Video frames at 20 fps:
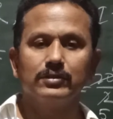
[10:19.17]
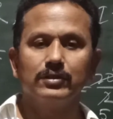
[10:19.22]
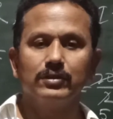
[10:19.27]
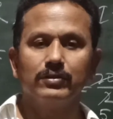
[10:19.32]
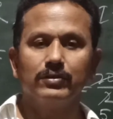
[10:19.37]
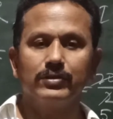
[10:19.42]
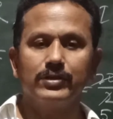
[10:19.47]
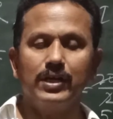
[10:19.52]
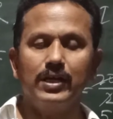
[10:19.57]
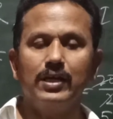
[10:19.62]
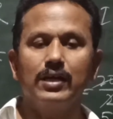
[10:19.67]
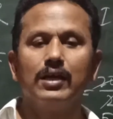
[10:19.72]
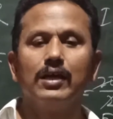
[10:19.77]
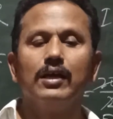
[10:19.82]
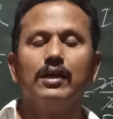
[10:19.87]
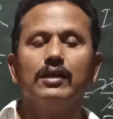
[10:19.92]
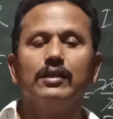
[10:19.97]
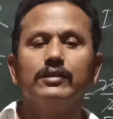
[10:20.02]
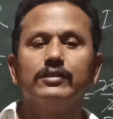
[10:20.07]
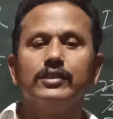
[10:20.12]
Okay,
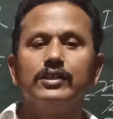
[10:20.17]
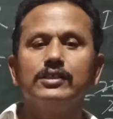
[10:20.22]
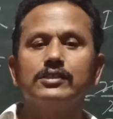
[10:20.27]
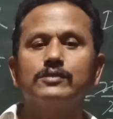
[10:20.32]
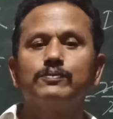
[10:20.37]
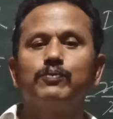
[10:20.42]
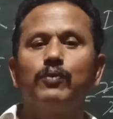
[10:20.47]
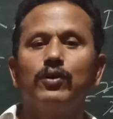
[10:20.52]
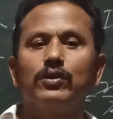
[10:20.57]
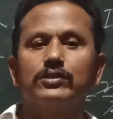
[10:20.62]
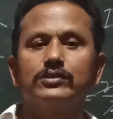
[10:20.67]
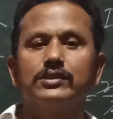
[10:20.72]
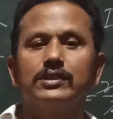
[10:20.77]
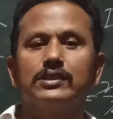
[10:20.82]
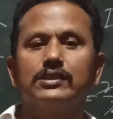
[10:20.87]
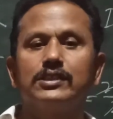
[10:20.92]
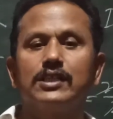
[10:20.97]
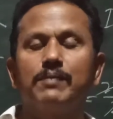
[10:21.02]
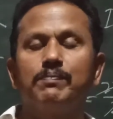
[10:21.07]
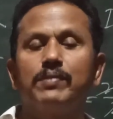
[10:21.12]
this force that
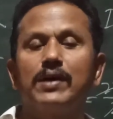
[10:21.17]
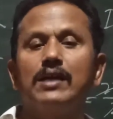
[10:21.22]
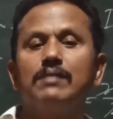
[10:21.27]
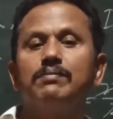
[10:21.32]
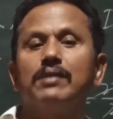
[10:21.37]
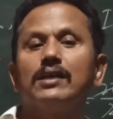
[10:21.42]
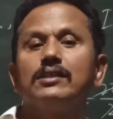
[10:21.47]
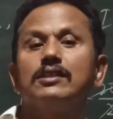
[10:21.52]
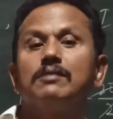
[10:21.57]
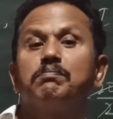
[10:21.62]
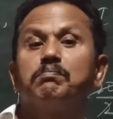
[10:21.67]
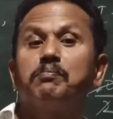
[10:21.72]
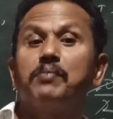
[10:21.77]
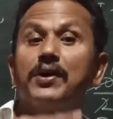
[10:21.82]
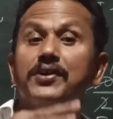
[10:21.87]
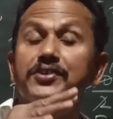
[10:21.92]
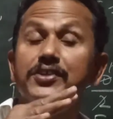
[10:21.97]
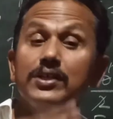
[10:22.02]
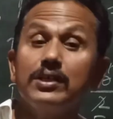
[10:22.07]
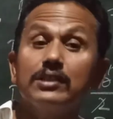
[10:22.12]
is applied by the
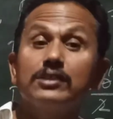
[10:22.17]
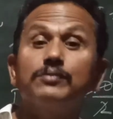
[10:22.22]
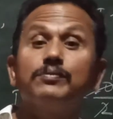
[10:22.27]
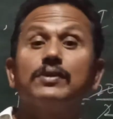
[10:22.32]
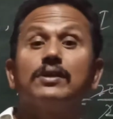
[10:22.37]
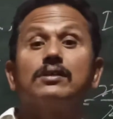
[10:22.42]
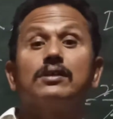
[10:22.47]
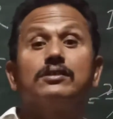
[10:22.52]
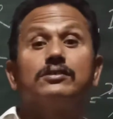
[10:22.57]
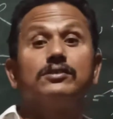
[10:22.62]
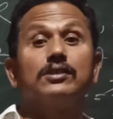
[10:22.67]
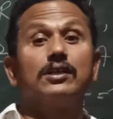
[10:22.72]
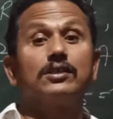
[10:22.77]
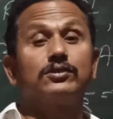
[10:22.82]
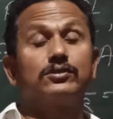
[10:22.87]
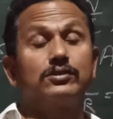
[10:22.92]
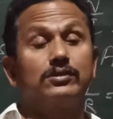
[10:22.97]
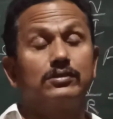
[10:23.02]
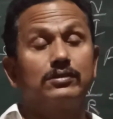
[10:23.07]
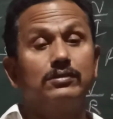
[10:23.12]
particles of the
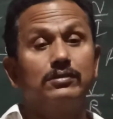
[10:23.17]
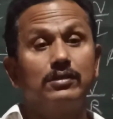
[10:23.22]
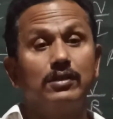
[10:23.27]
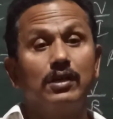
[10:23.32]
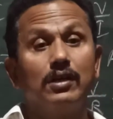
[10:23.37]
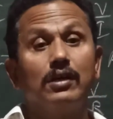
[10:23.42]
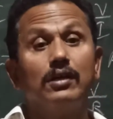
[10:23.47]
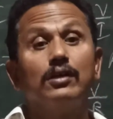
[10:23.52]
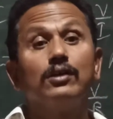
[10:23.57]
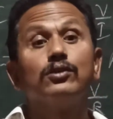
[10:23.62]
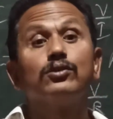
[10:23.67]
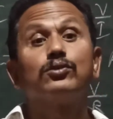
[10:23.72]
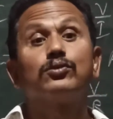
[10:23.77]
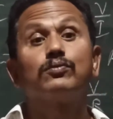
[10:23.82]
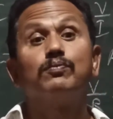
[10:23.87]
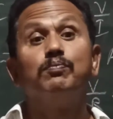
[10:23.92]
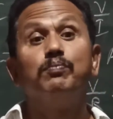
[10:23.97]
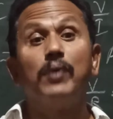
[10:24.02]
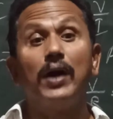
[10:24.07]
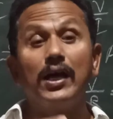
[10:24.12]
conductor
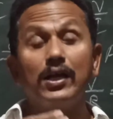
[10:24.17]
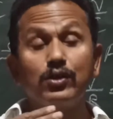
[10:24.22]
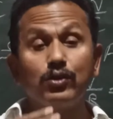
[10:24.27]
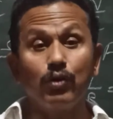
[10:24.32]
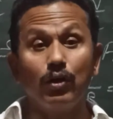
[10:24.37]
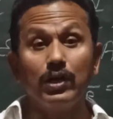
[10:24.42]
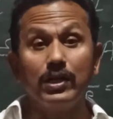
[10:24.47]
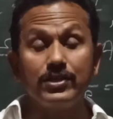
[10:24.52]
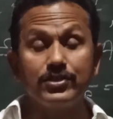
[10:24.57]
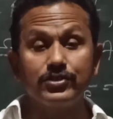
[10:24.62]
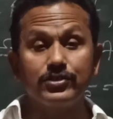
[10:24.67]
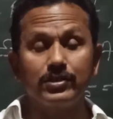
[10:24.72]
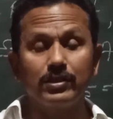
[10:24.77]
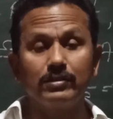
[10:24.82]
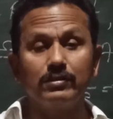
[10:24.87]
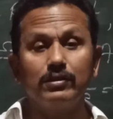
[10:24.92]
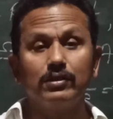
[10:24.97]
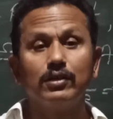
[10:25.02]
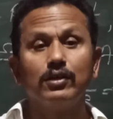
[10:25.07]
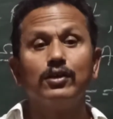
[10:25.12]
by
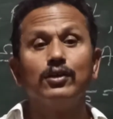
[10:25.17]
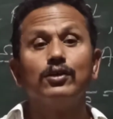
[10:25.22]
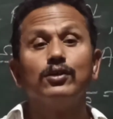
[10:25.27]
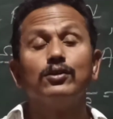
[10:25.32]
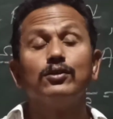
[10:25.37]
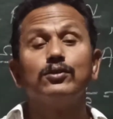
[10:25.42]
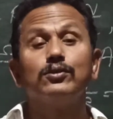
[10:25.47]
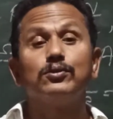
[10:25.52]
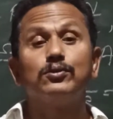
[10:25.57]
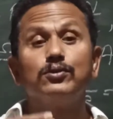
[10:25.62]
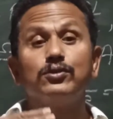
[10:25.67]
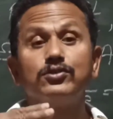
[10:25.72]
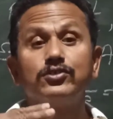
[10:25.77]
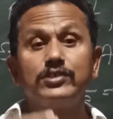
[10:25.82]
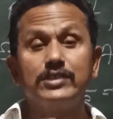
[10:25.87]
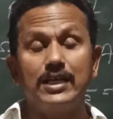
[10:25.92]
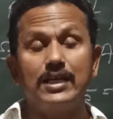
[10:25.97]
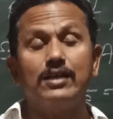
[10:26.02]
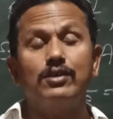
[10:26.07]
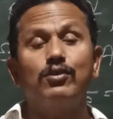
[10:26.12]
collision to
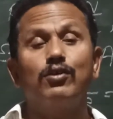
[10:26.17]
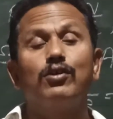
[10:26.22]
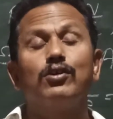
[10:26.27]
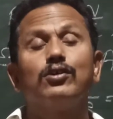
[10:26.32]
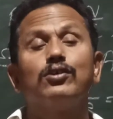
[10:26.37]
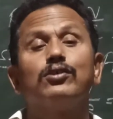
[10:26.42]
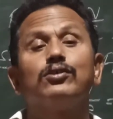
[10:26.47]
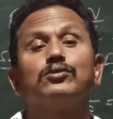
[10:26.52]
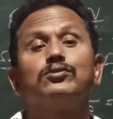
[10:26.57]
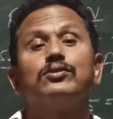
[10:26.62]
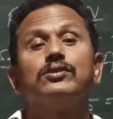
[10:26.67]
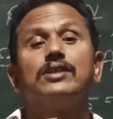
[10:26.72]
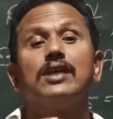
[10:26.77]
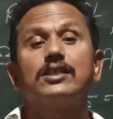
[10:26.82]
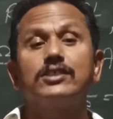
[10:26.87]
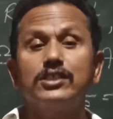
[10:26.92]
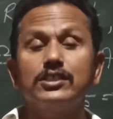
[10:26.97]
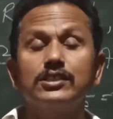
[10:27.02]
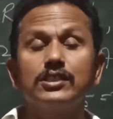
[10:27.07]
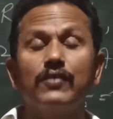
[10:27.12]
check or to
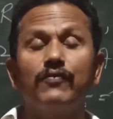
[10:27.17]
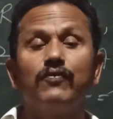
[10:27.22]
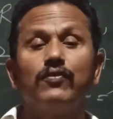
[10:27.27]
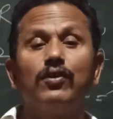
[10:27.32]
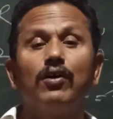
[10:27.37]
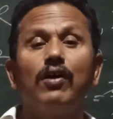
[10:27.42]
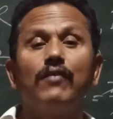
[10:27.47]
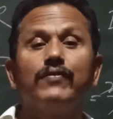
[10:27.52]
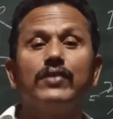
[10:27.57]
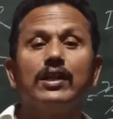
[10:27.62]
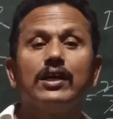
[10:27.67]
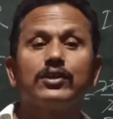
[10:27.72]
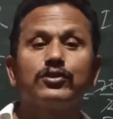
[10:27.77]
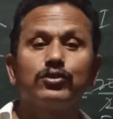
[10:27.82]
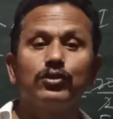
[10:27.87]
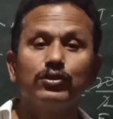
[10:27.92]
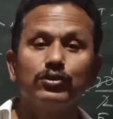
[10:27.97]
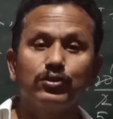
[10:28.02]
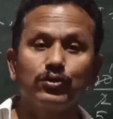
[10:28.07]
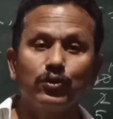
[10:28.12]
resist the flow of
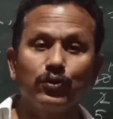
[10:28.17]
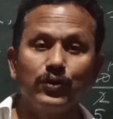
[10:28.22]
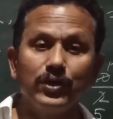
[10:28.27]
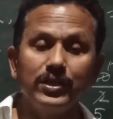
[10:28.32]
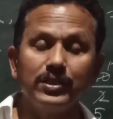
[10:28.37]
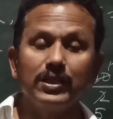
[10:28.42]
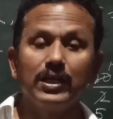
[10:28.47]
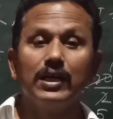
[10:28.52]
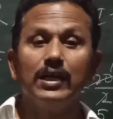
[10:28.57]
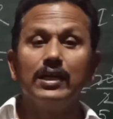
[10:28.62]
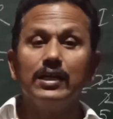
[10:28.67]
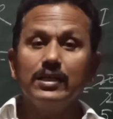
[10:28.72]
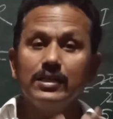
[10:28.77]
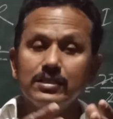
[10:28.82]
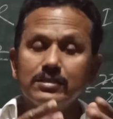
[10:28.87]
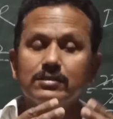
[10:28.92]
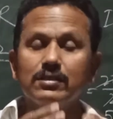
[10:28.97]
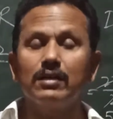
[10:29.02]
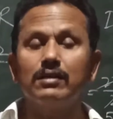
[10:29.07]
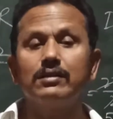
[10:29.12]
electron through it
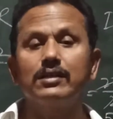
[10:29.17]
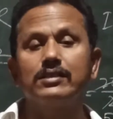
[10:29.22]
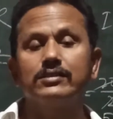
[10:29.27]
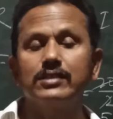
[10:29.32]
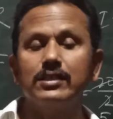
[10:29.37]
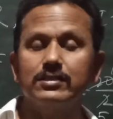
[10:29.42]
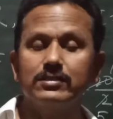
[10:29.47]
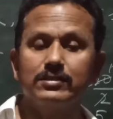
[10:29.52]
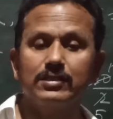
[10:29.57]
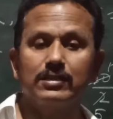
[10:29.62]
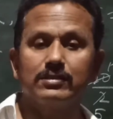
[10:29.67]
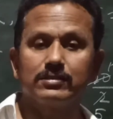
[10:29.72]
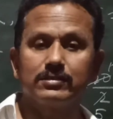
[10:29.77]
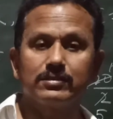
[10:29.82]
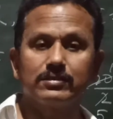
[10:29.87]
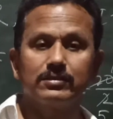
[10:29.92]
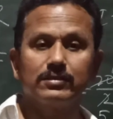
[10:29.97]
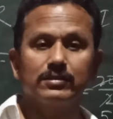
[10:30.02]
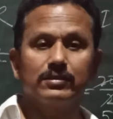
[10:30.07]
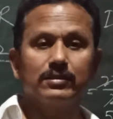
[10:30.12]
is called
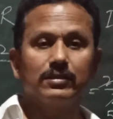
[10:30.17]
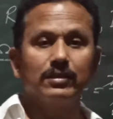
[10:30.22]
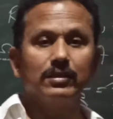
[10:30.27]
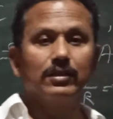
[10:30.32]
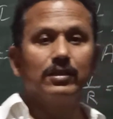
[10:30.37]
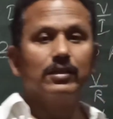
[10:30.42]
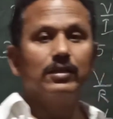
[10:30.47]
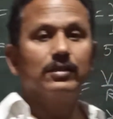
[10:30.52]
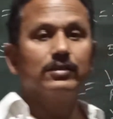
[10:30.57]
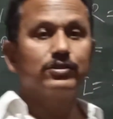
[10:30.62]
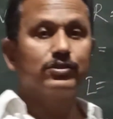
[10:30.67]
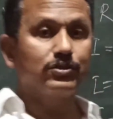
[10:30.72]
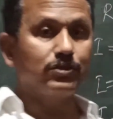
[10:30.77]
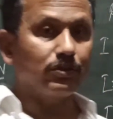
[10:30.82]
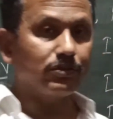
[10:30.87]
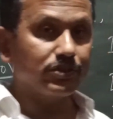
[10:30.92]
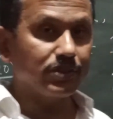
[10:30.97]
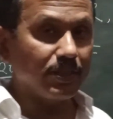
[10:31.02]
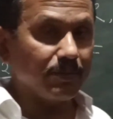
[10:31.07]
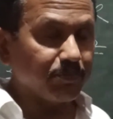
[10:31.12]
resistance. So
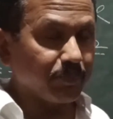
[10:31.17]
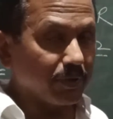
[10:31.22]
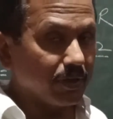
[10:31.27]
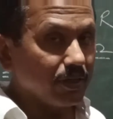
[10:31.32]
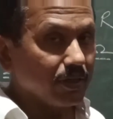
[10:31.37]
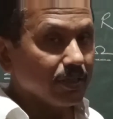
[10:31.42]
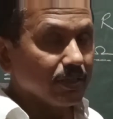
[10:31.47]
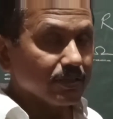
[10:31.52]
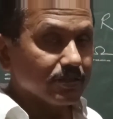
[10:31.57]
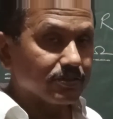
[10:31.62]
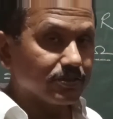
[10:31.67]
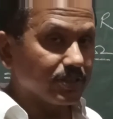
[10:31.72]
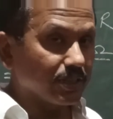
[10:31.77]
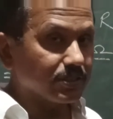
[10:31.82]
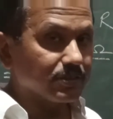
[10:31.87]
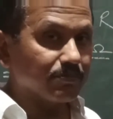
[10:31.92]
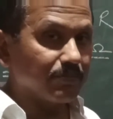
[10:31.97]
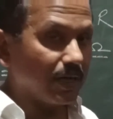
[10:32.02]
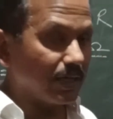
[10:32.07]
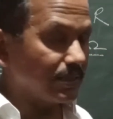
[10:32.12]
simple,
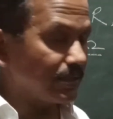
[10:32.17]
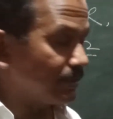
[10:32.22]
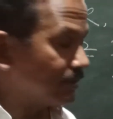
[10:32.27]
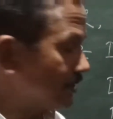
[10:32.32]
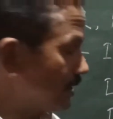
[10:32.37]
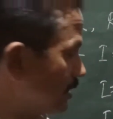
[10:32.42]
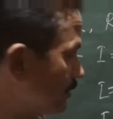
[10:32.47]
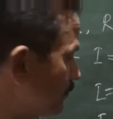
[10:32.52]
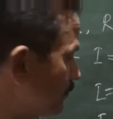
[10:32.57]
just mind it that